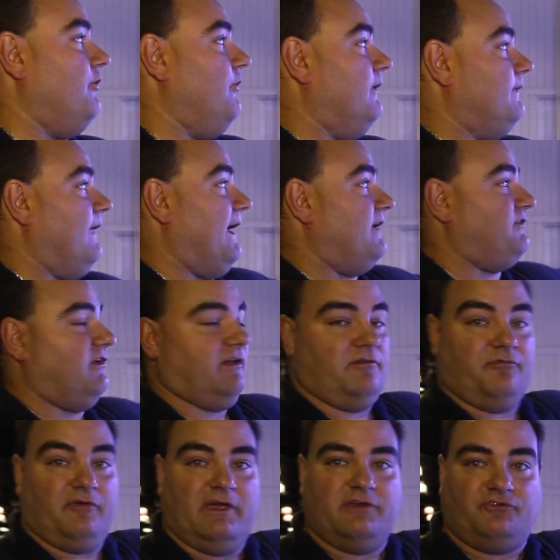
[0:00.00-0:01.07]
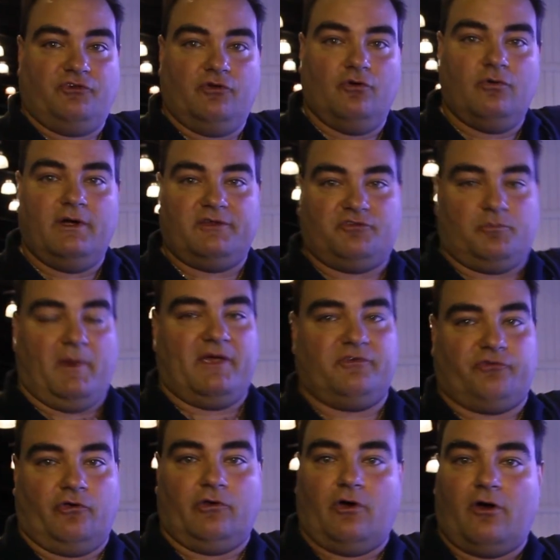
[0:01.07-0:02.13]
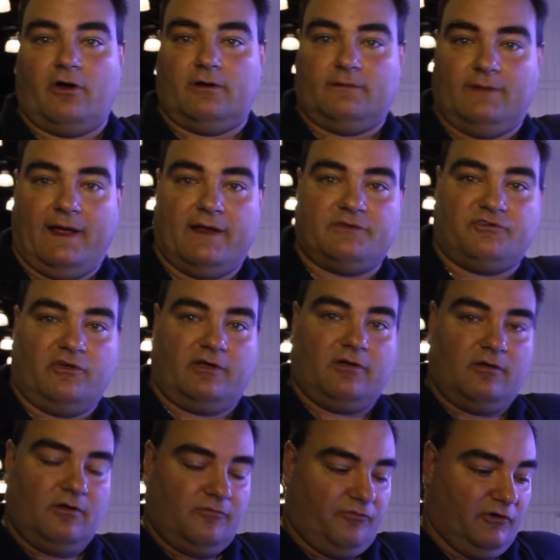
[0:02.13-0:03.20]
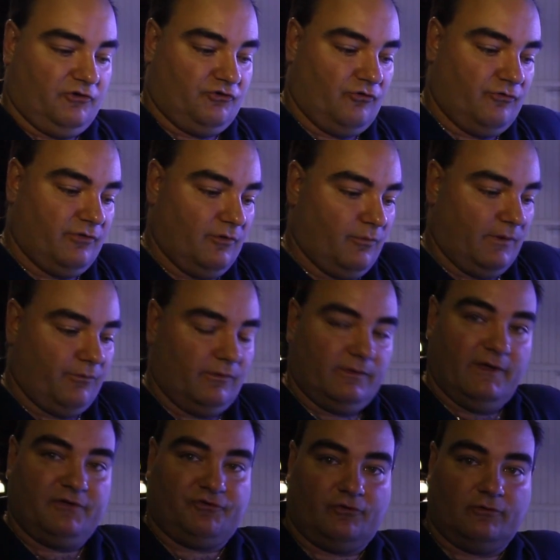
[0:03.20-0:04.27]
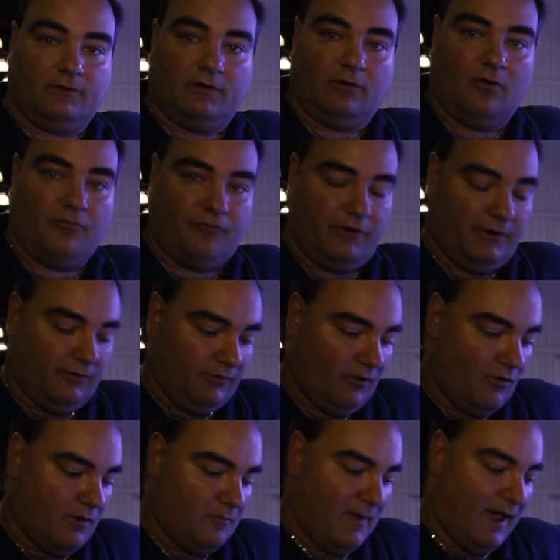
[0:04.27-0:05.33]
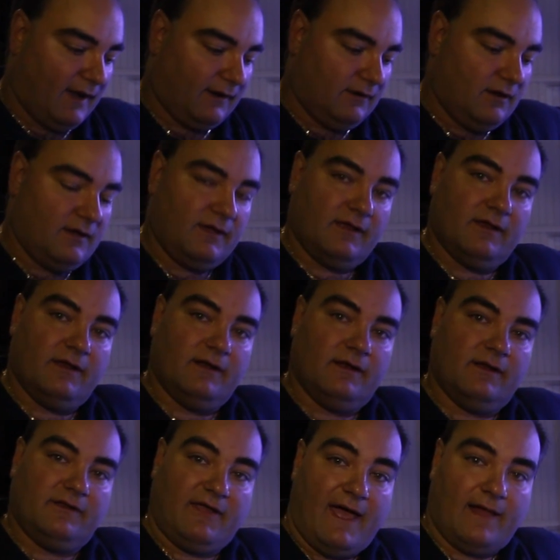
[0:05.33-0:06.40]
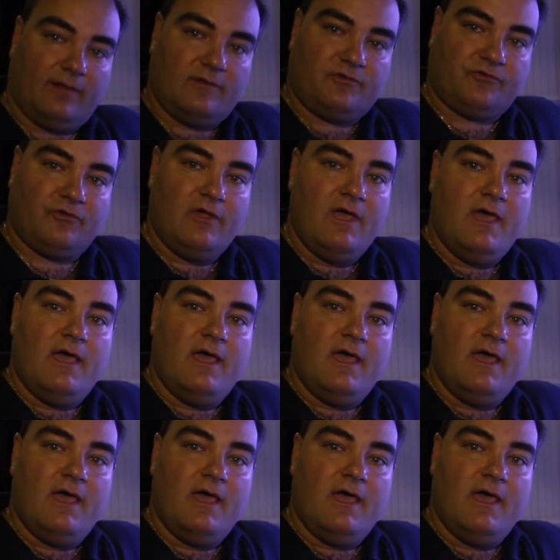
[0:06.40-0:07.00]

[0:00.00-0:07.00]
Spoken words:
new Atlantic V2. It's based on our Atlantic fixture that we released a little over a year ago at MACNA in Dallas.